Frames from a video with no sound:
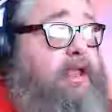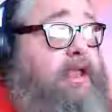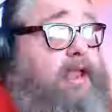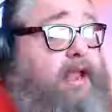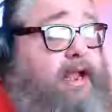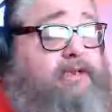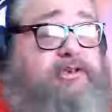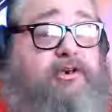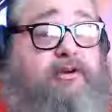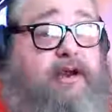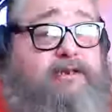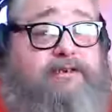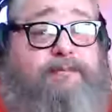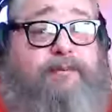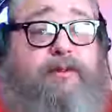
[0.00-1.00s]
It's a
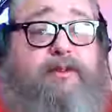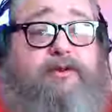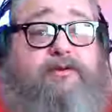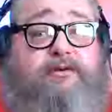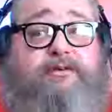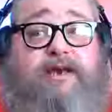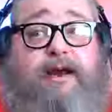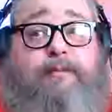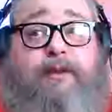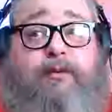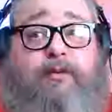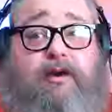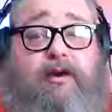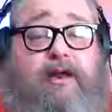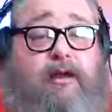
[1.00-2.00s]
crazy political time that
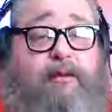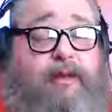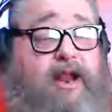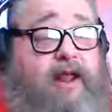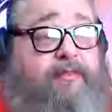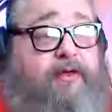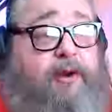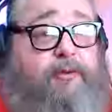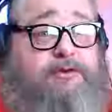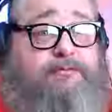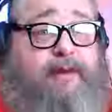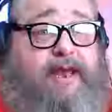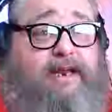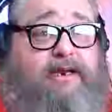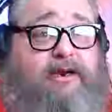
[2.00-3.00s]
we're in now. I mean, I thought it was
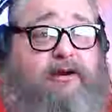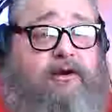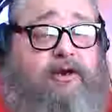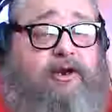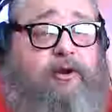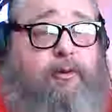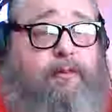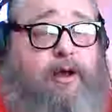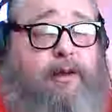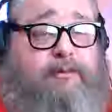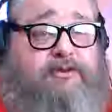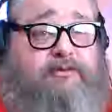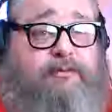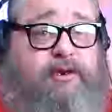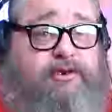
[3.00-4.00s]
bad during,
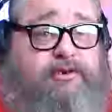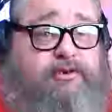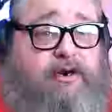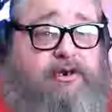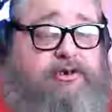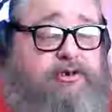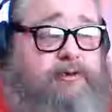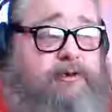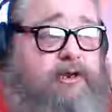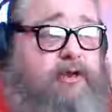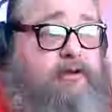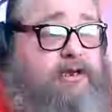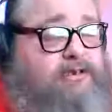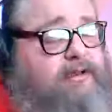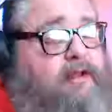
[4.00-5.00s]
Obama's administration,
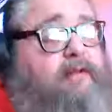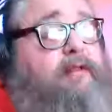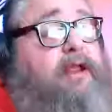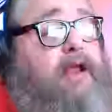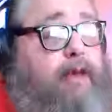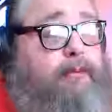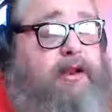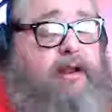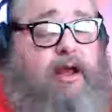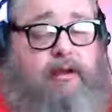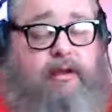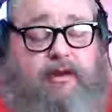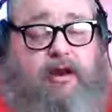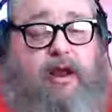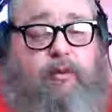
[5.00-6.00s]
because, I mean,
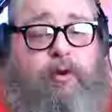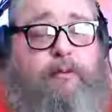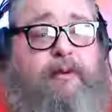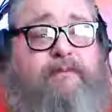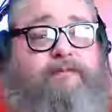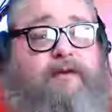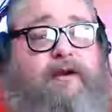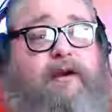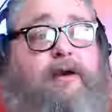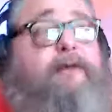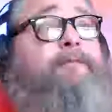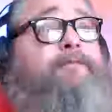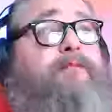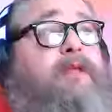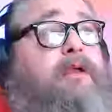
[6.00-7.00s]
I will be fair,
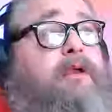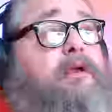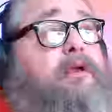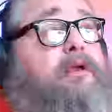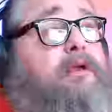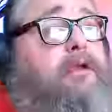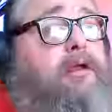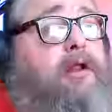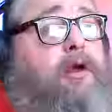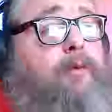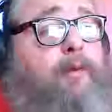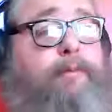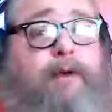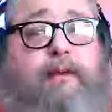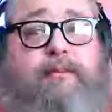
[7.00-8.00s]

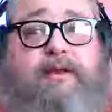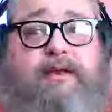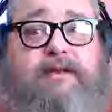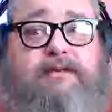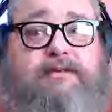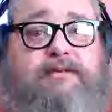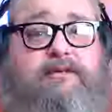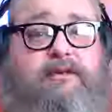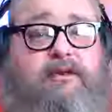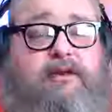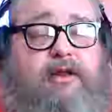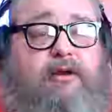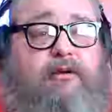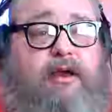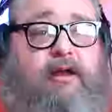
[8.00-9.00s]
Republicans,
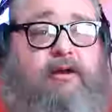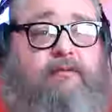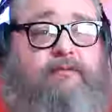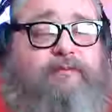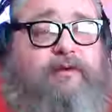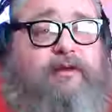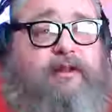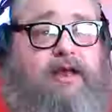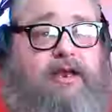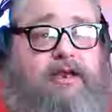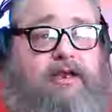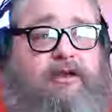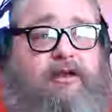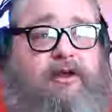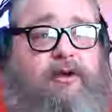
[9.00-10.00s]
I don't feel like,
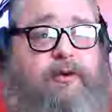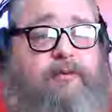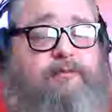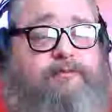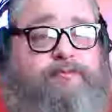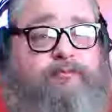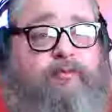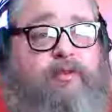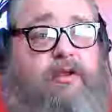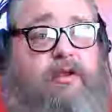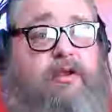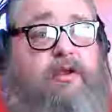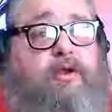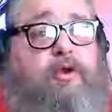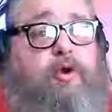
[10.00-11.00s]

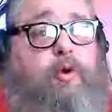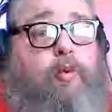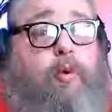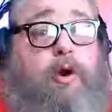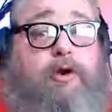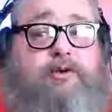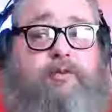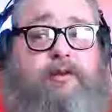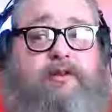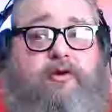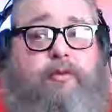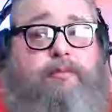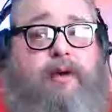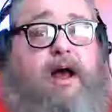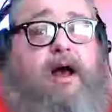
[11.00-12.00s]
worked with
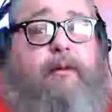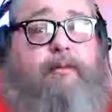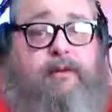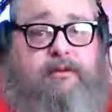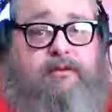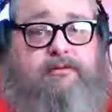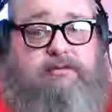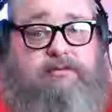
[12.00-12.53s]
Obama.